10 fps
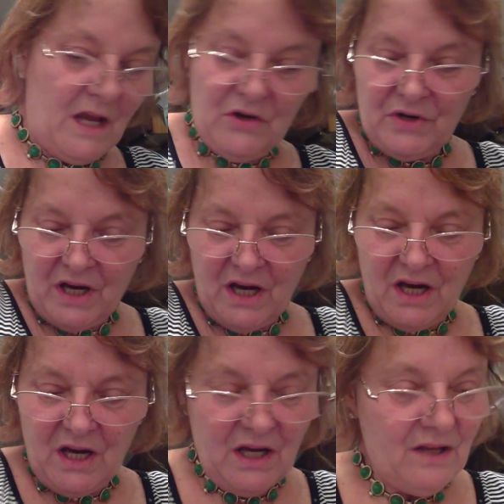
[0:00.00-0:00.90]

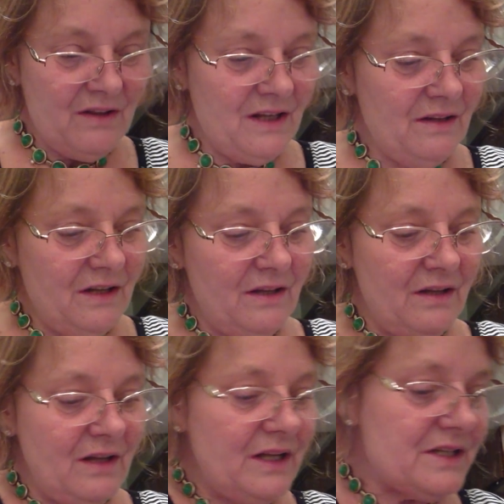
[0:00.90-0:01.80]
Okay, and
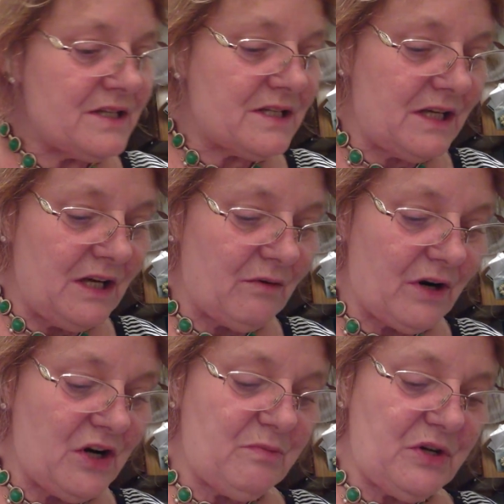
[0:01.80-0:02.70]
then let's see,
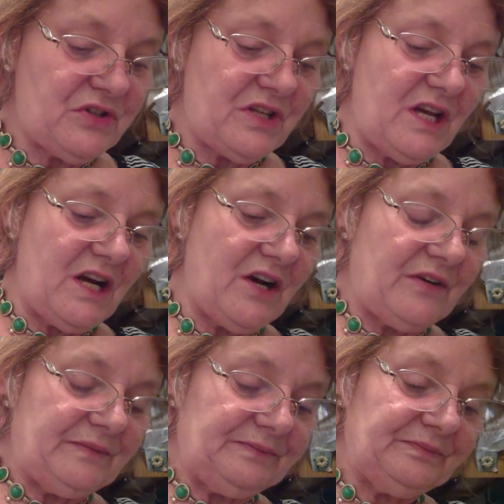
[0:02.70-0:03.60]
we're almost there.
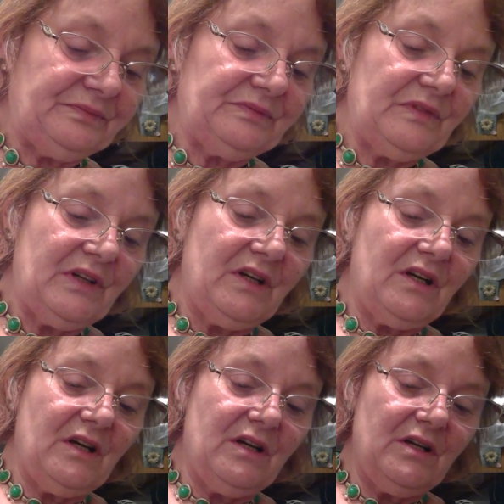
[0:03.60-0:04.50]

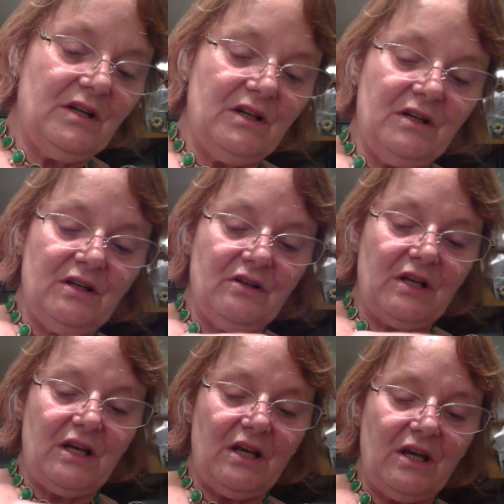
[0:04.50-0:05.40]

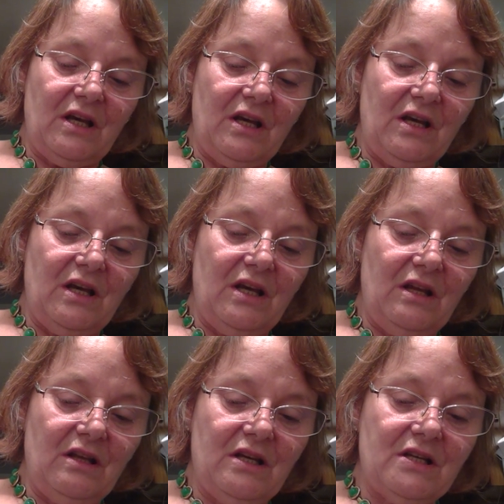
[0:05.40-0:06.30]

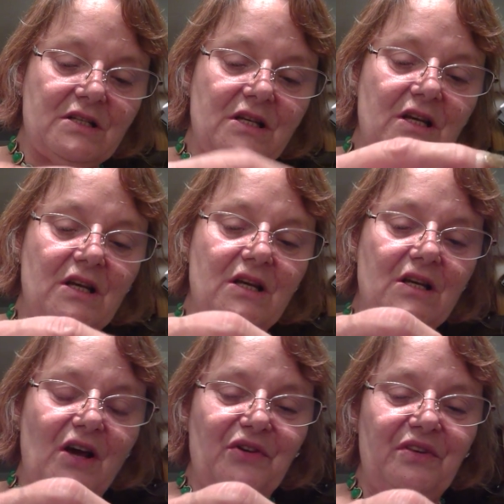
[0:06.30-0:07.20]
Okay, this
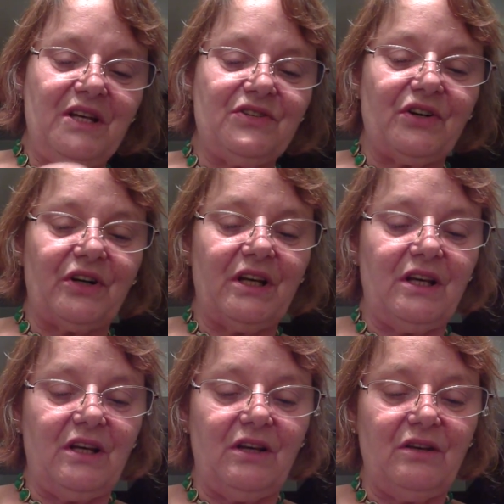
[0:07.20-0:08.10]
is, oh, these are
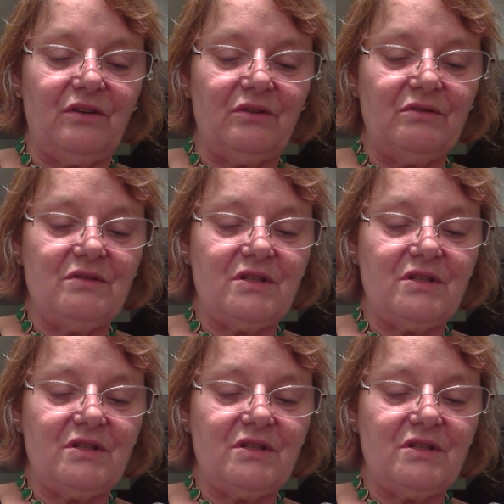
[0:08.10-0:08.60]
cute.